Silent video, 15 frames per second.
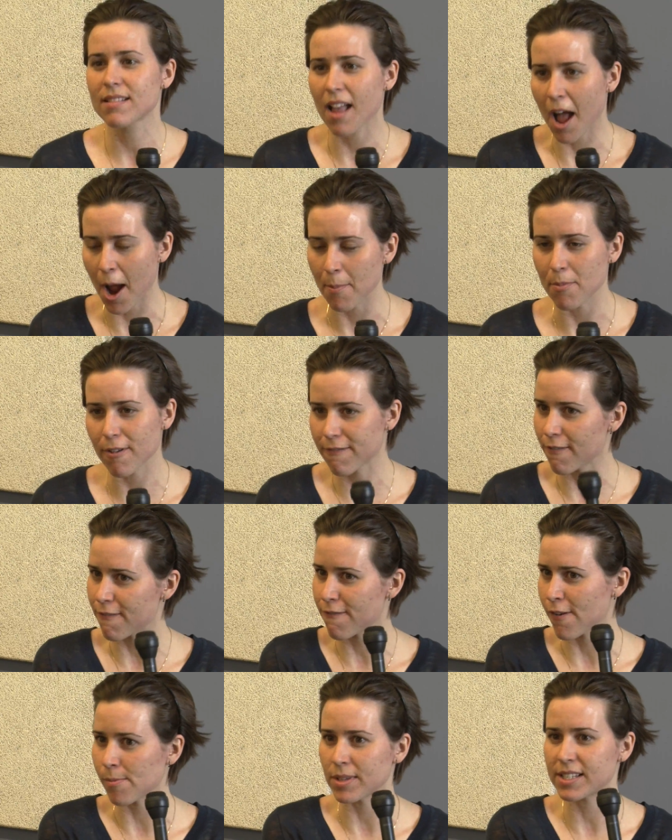humber for
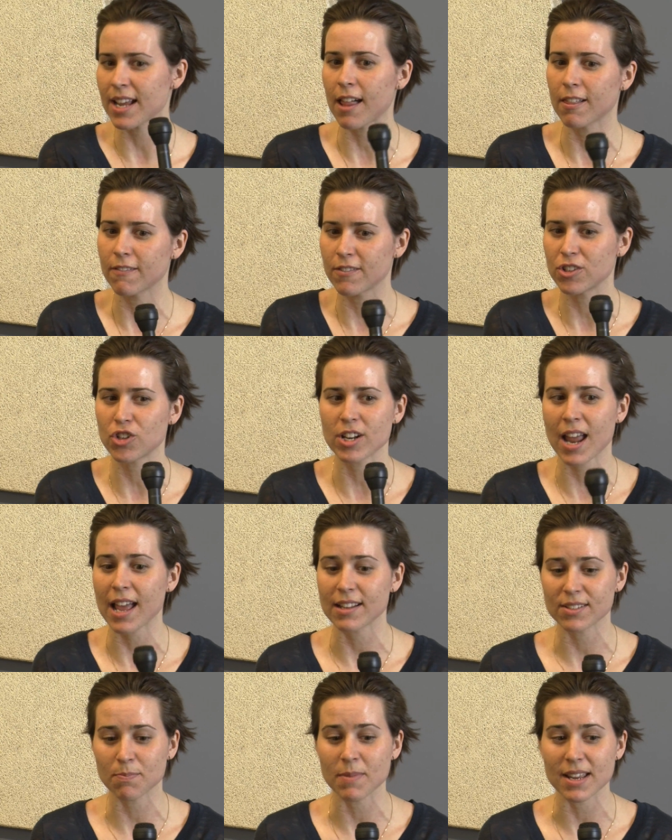film and television
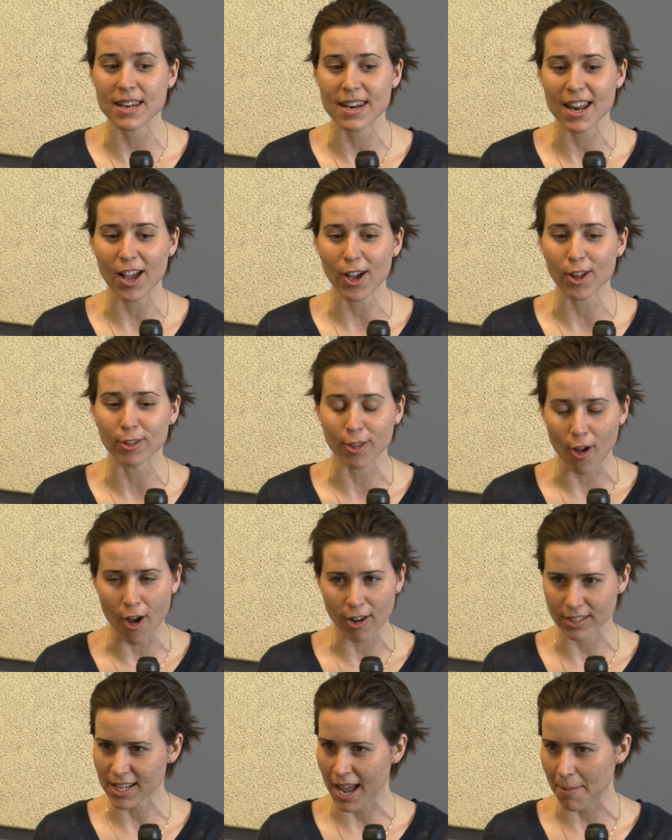has been a
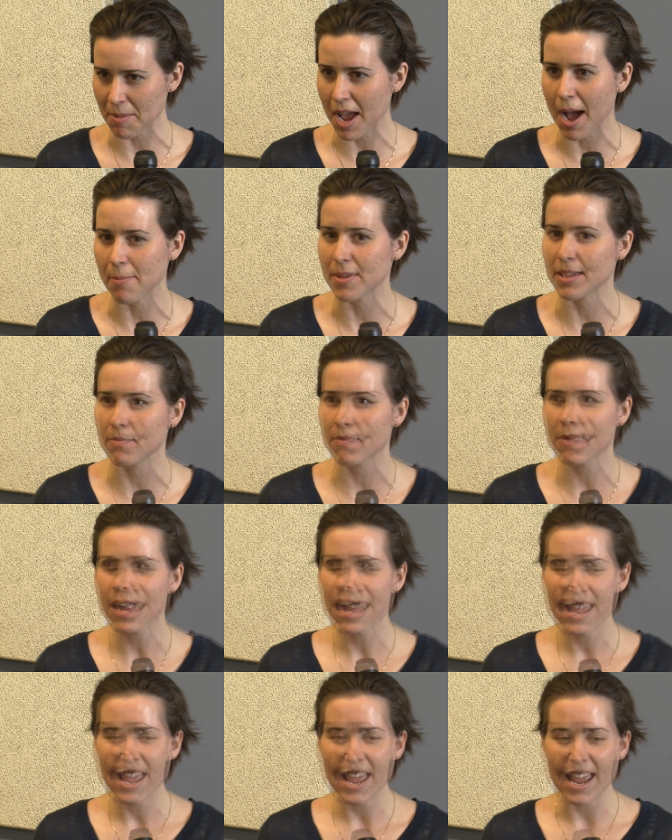long time coming,
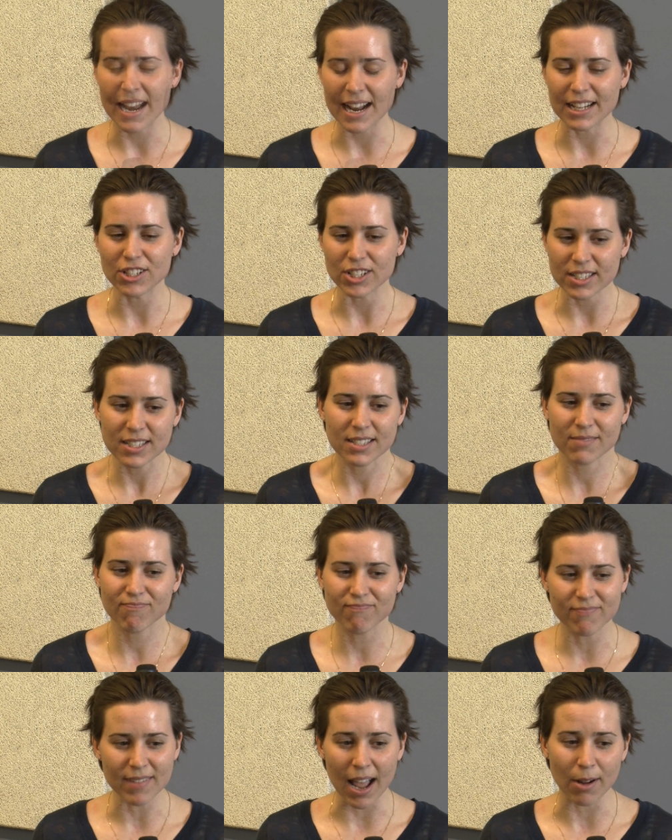and I just
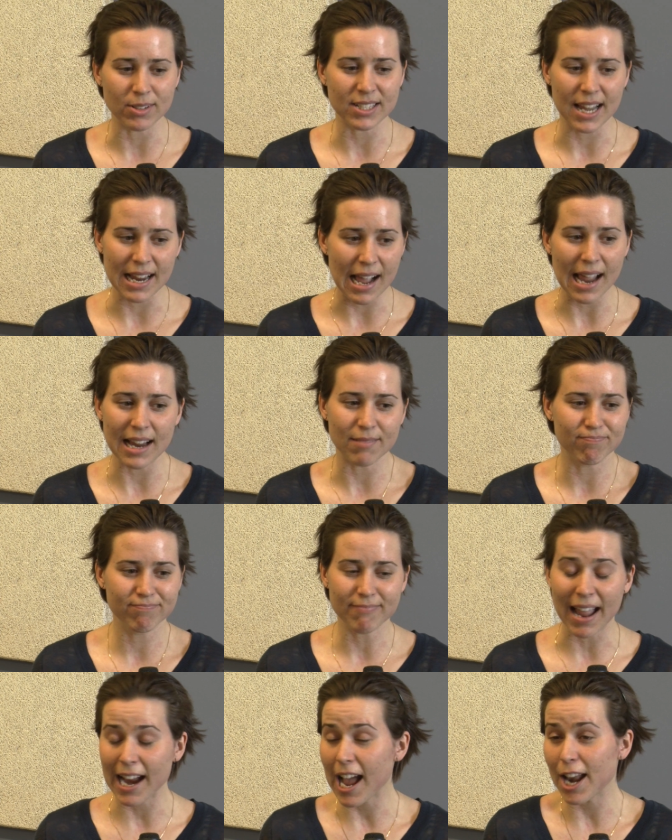I was like I
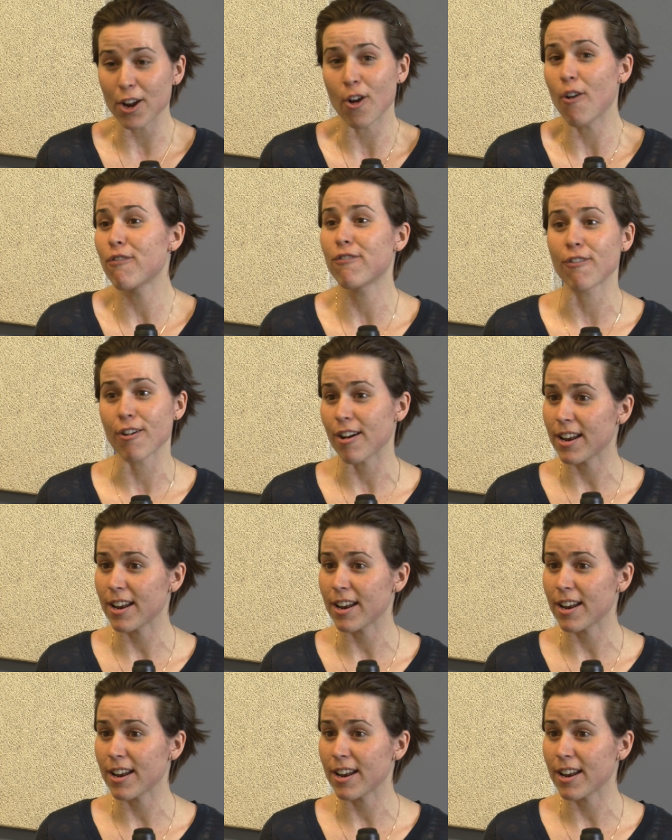I got to go for